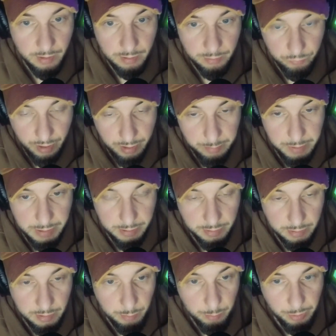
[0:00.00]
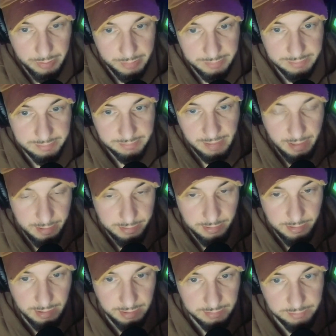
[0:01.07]
Crimea. But it's said in the
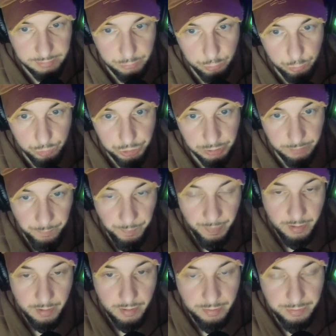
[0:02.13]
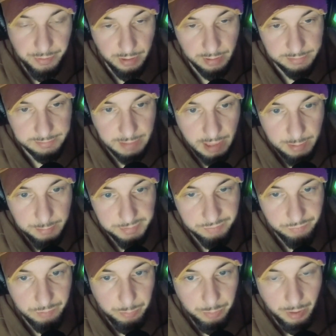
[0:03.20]
constitution, the
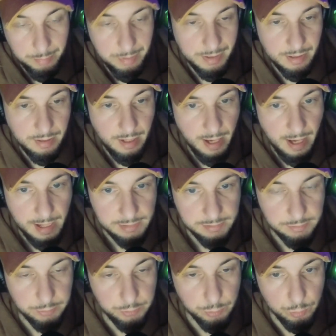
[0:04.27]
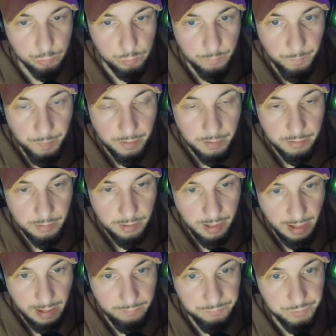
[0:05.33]
autonomous republic has to
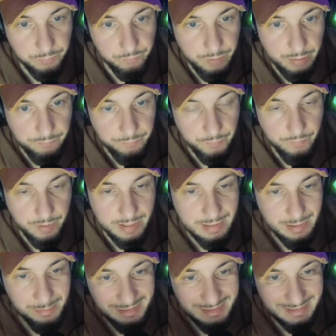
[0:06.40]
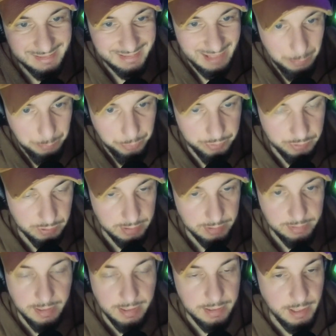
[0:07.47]
have the referendum separately.
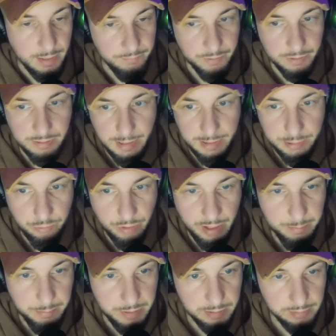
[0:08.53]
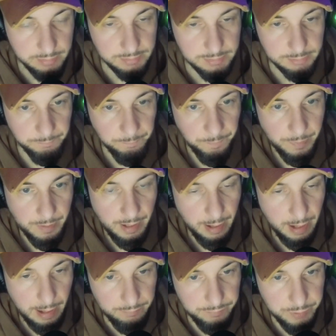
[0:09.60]
They never let Crimeans
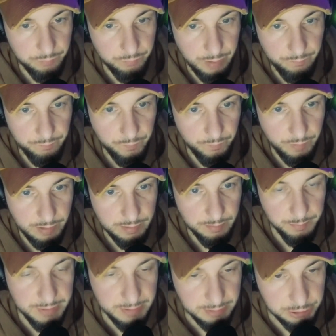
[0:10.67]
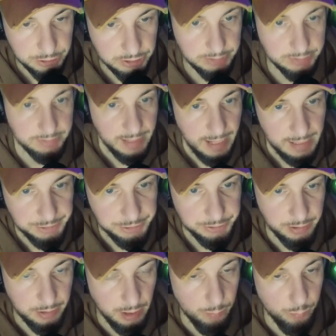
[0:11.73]
have the referendum. They just
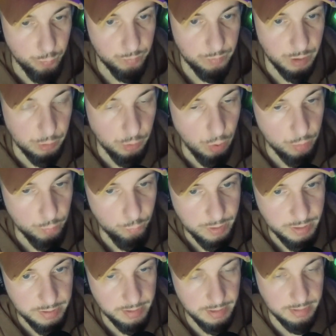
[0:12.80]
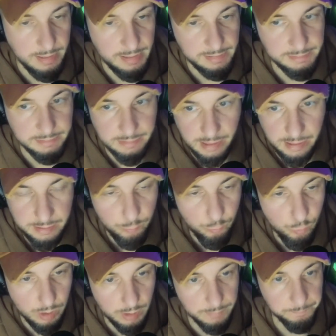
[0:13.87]
snatched it up along with it in
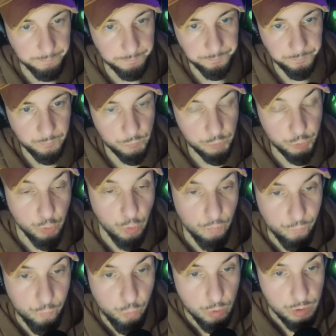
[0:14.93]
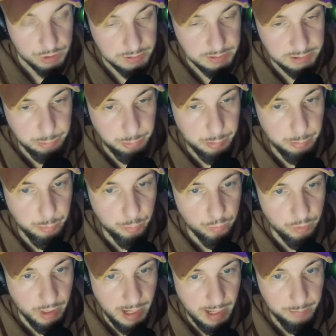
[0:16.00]
1991. So of course these people
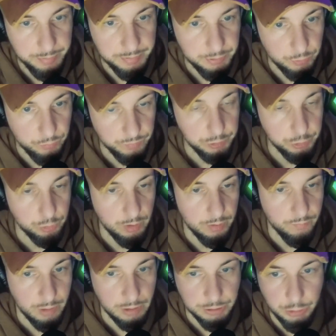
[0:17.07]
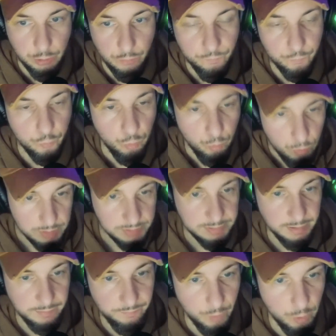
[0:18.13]
were happy to rejoin Russia. Of course
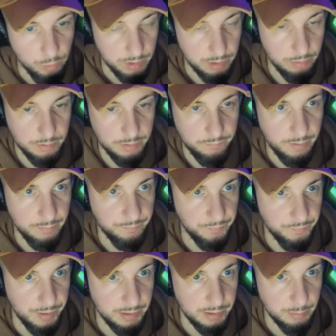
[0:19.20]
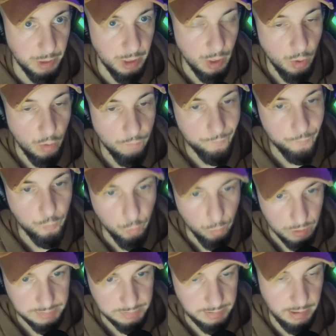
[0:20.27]
they voted on the referendum. Of
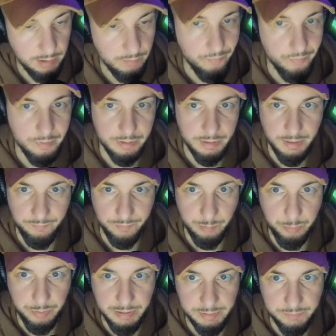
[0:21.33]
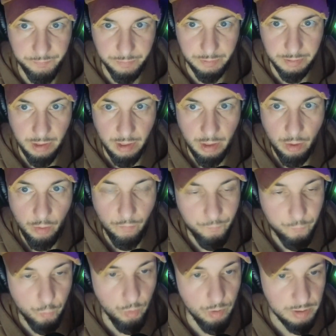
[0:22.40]
course they are living peacefully.
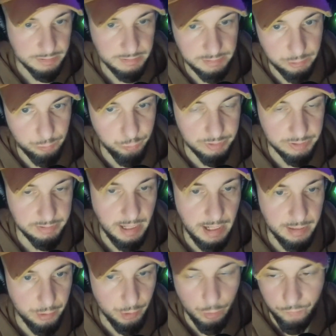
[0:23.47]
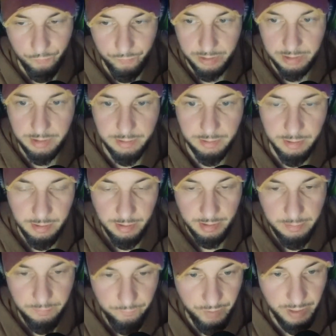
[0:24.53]
Of course this was not no freaking
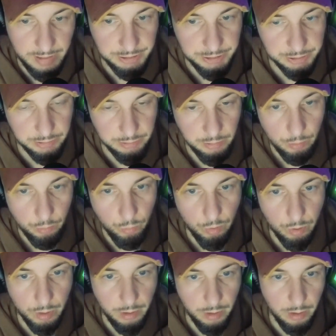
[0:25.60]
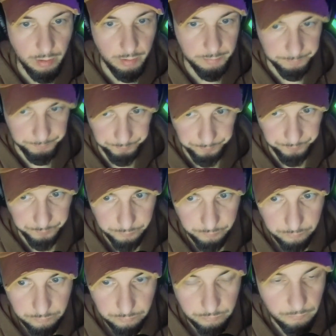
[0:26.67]
invasion or
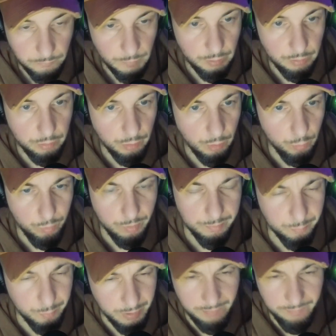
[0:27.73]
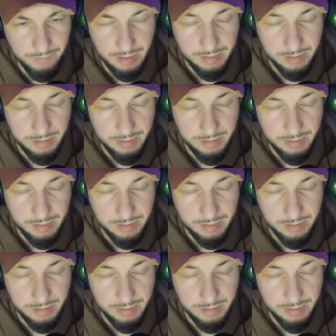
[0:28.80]
whatever.